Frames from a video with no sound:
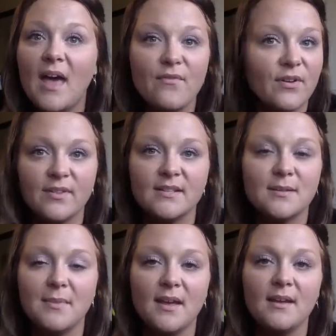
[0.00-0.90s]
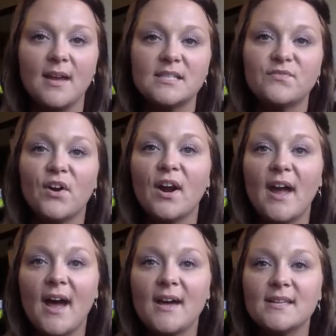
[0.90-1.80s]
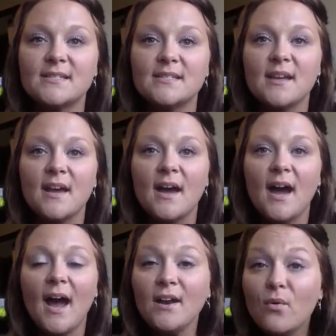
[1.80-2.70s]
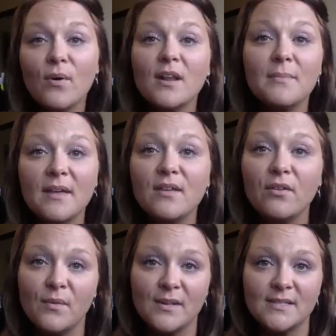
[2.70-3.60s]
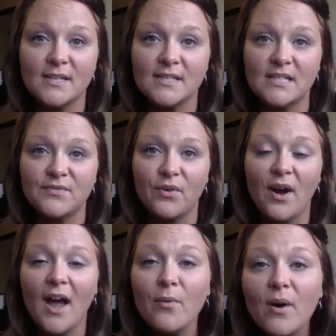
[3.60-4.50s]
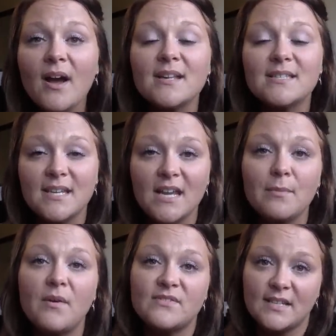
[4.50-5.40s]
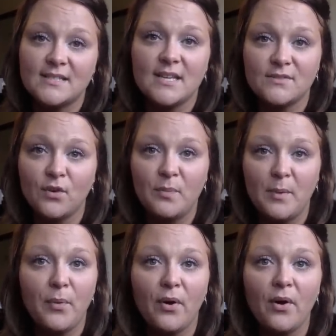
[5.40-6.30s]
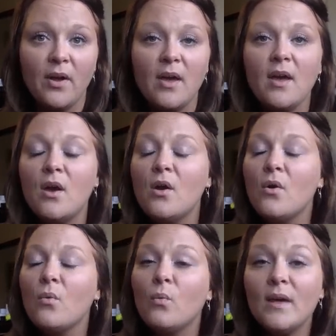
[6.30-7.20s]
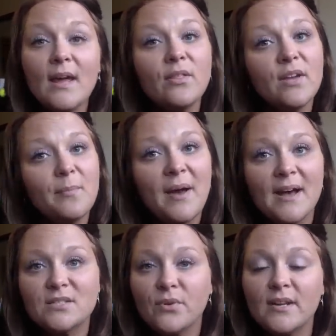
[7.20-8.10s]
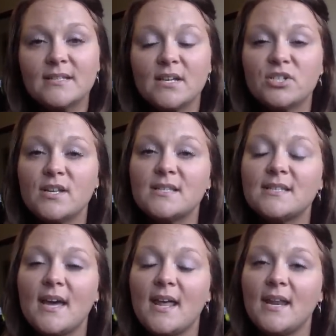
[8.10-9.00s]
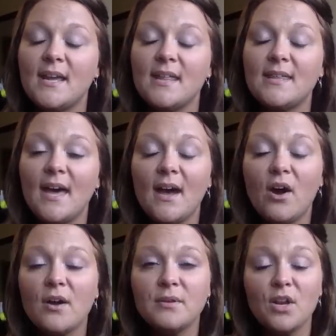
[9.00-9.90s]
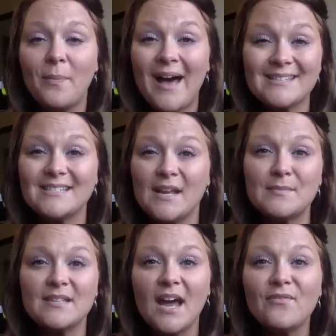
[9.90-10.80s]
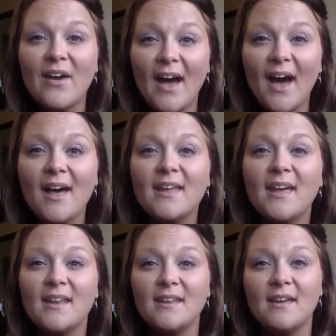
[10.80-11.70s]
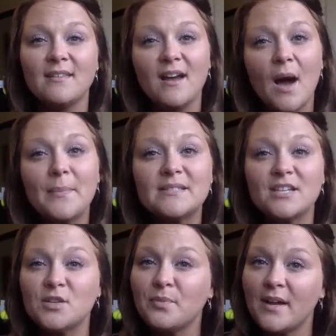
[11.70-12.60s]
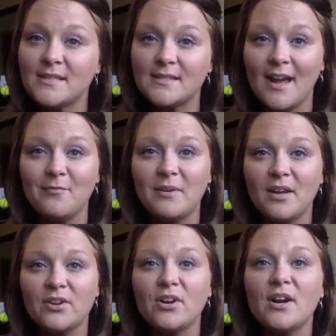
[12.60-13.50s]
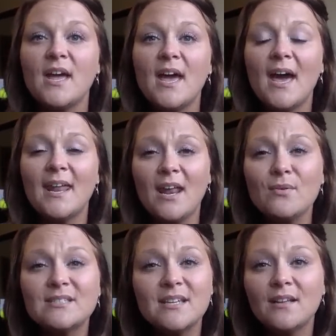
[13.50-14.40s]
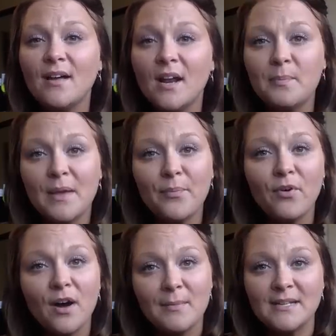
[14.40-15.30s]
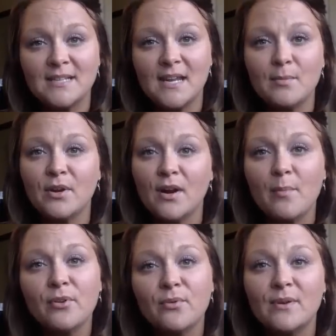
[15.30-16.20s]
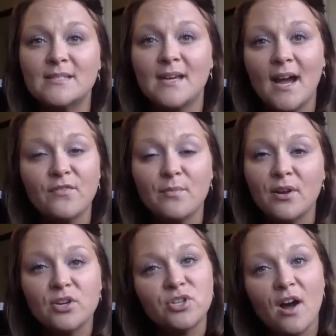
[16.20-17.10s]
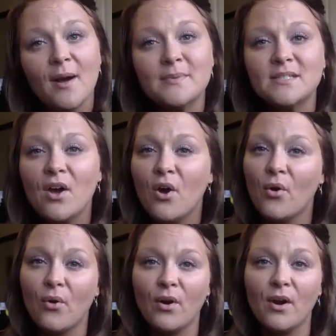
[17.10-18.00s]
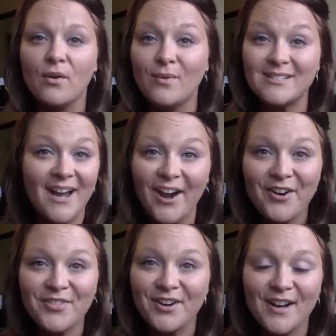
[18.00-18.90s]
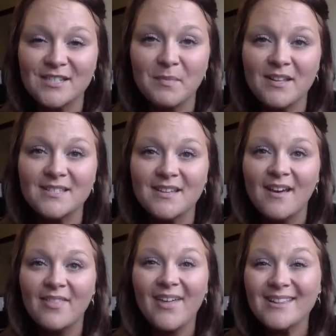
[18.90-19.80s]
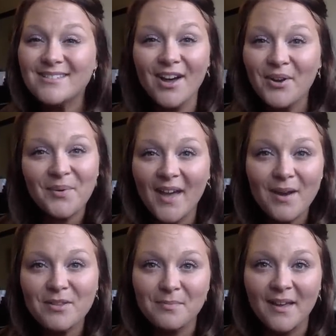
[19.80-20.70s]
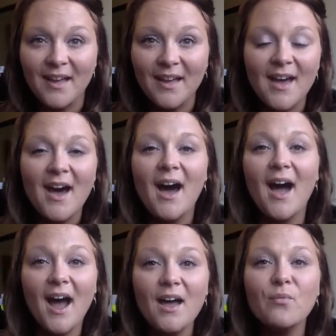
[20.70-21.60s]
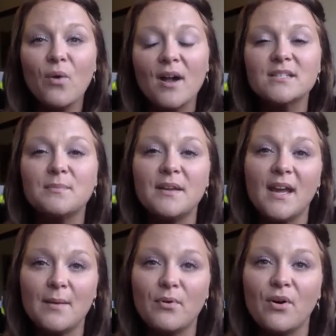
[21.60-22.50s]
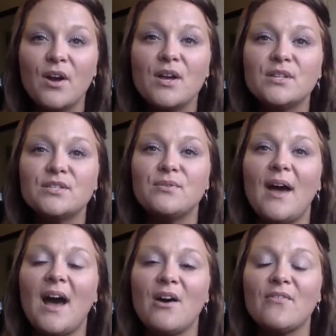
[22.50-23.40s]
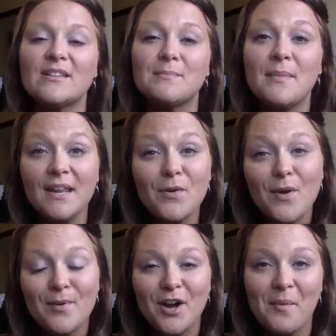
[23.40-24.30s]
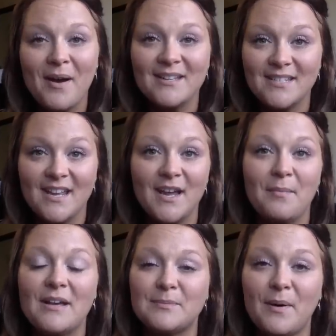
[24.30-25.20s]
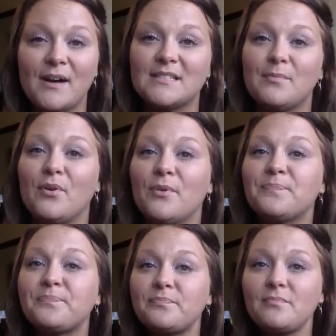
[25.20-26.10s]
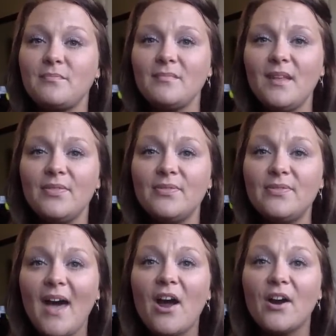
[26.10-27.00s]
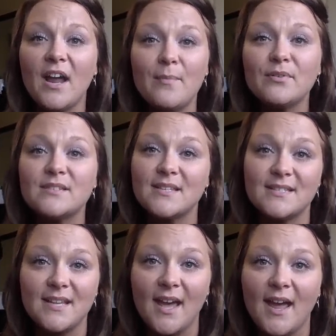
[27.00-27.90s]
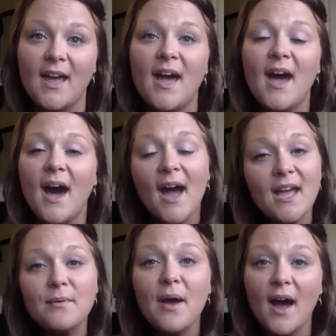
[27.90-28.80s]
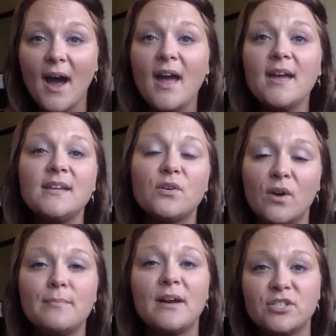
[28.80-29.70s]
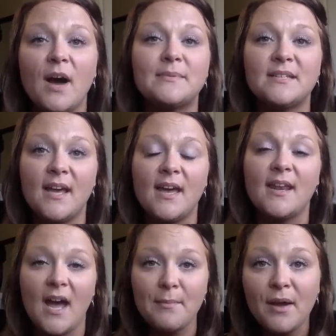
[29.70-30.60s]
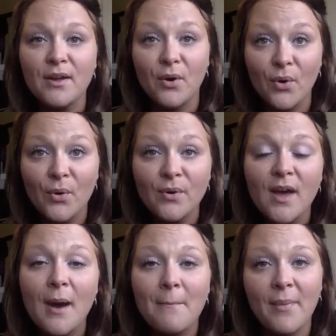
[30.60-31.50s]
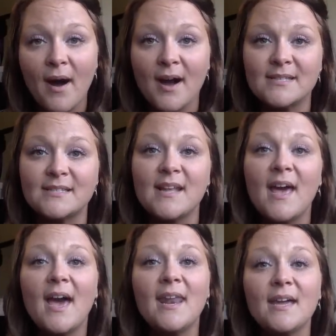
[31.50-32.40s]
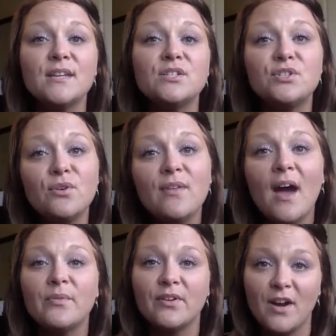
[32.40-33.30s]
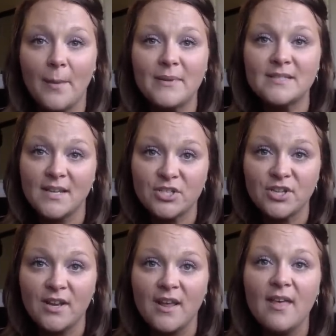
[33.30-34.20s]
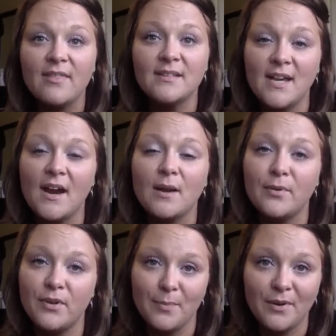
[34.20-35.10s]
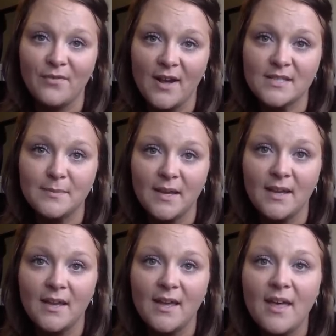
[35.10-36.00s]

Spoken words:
everything to me, as far as I don't want to be the only one successful. I want a team of successful people. When I look at past organizations and that, you know, past teams that I've had and the compensation plans that I've been under, and I don't see a lot of people on my team that are able to resign from their jobs or retire their husbands, that's not okay with me. I want to be able to have as many women on my team as possible that are able to say, I quit my job today and I'm my own boss and I can do that with the compensation that Tyra Beauty provides me.